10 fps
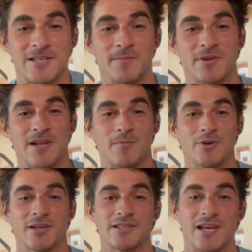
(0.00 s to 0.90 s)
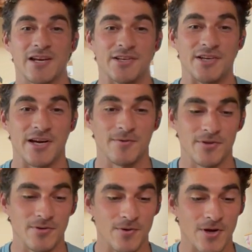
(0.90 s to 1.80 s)
something I'm really excited to share
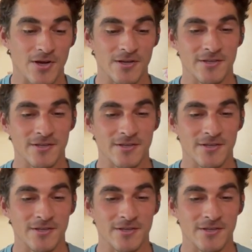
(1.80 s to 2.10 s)
with you all.